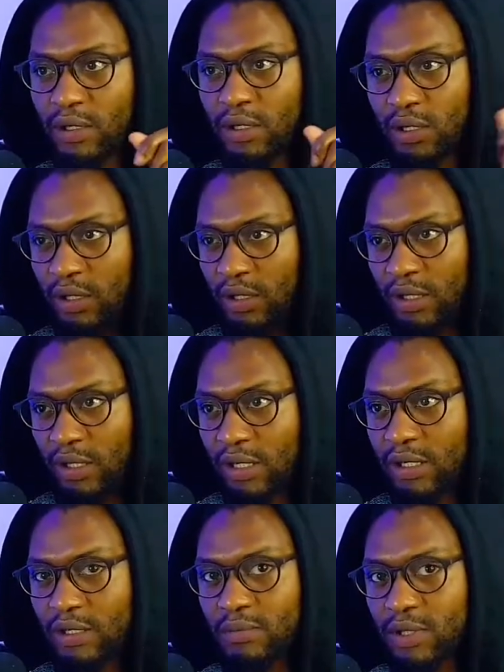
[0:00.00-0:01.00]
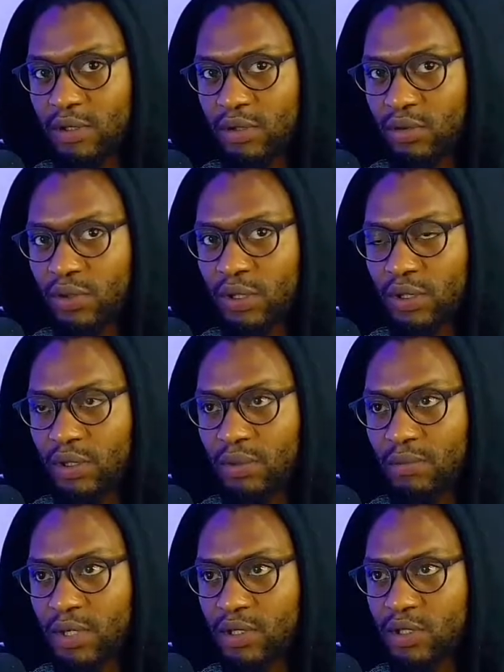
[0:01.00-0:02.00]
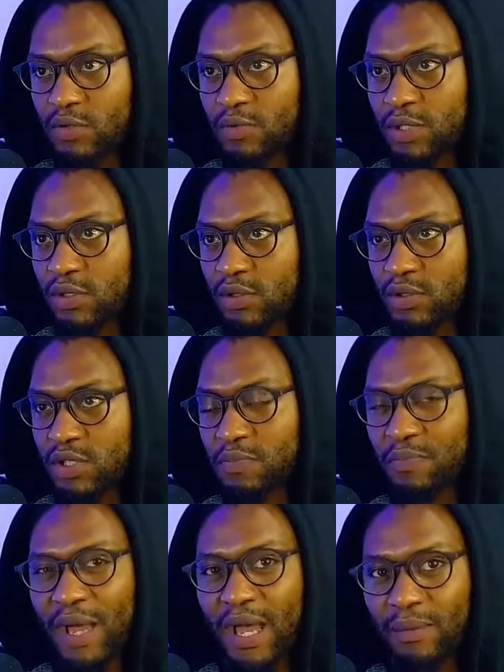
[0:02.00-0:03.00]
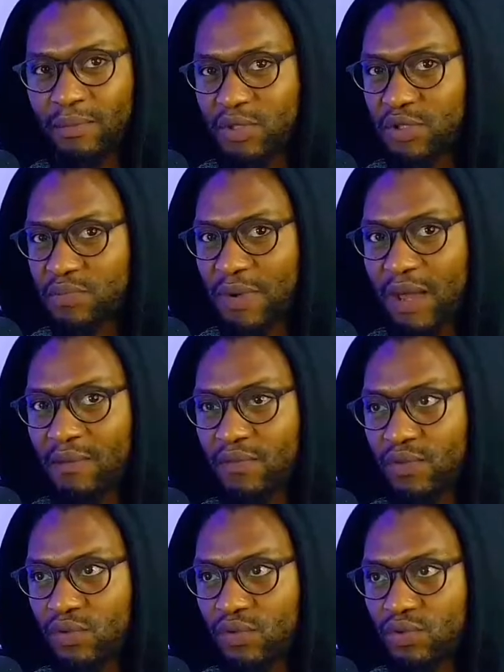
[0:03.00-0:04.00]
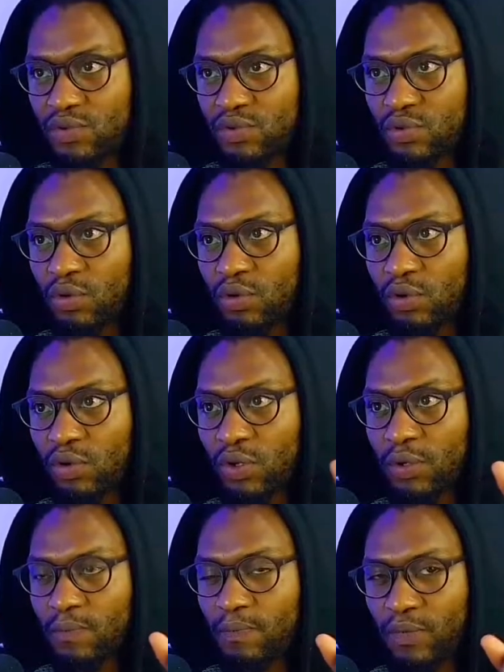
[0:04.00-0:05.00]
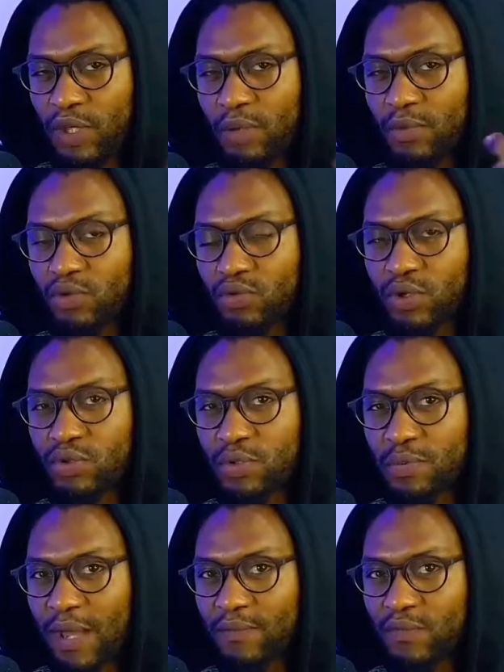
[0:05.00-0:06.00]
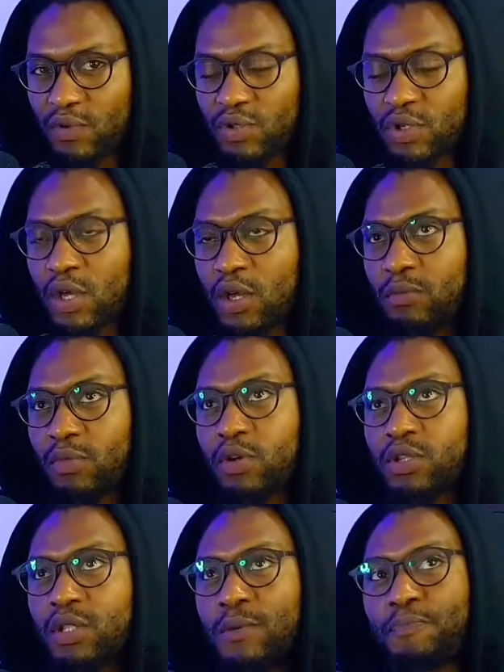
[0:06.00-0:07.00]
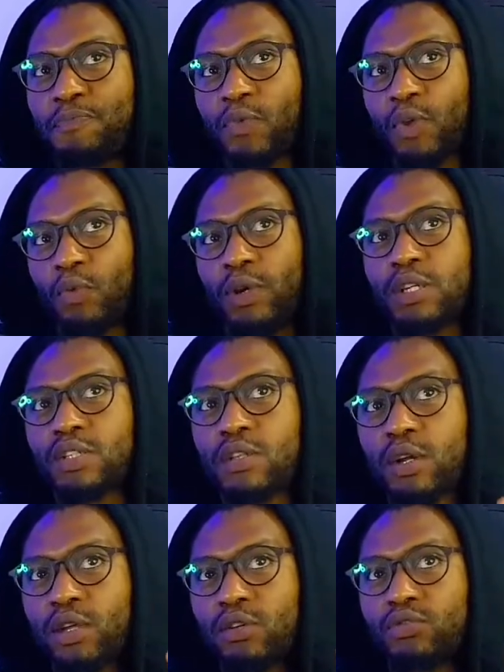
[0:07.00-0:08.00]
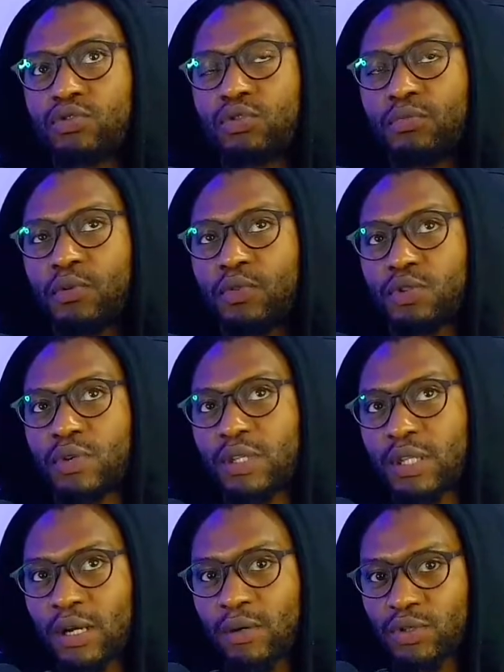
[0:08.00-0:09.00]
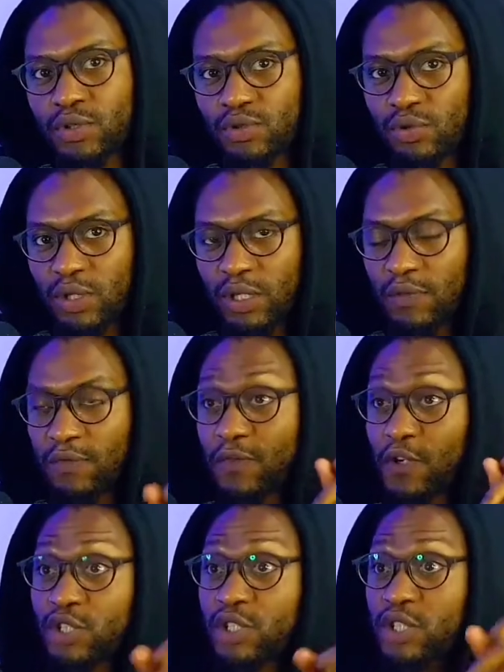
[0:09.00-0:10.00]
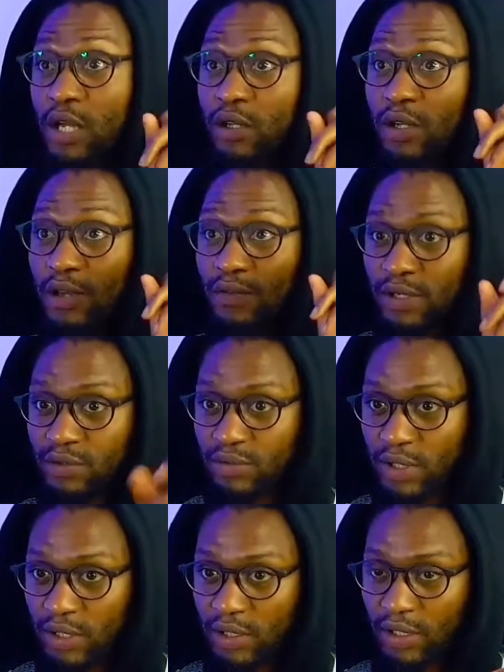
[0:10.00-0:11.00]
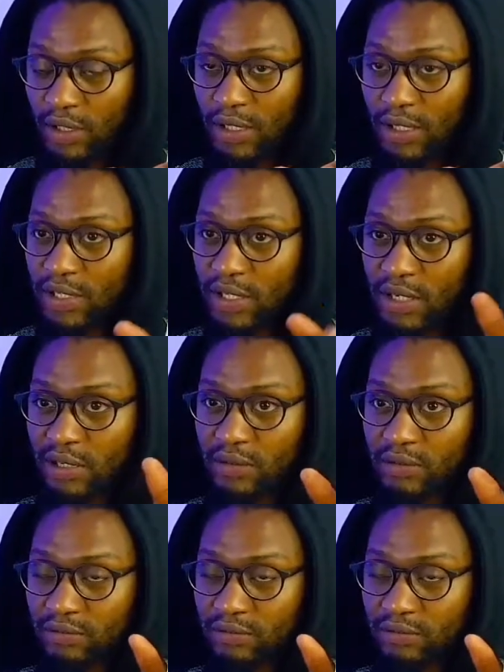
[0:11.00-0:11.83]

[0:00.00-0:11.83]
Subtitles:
Yeah, they may do it. It may just be spam views, or yeah, because when you spam views, because when I started YouTube, there was one thing I was doing. The first channel I ever created, that channel